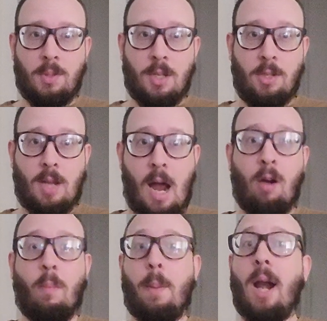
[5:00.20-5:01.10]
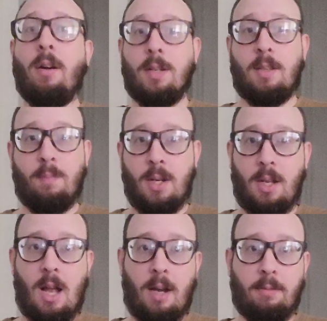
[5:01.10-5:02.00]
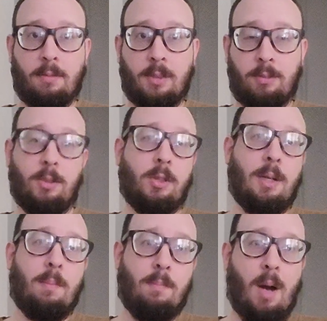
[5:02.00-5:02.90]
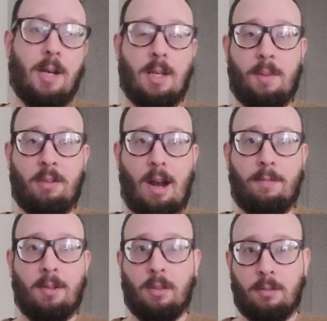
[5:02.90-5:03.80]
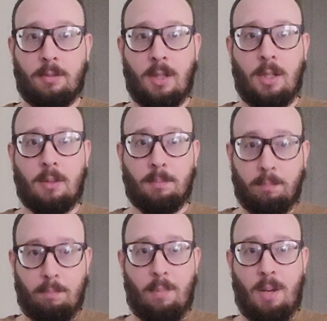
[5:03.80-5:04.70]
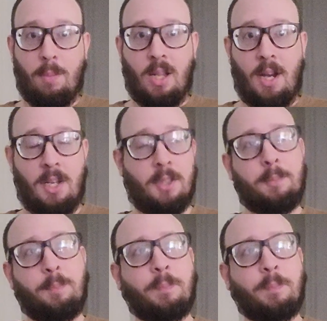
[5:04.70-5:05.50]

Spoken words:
since our parents have been alive, if you're in my demographic of mid-millennial.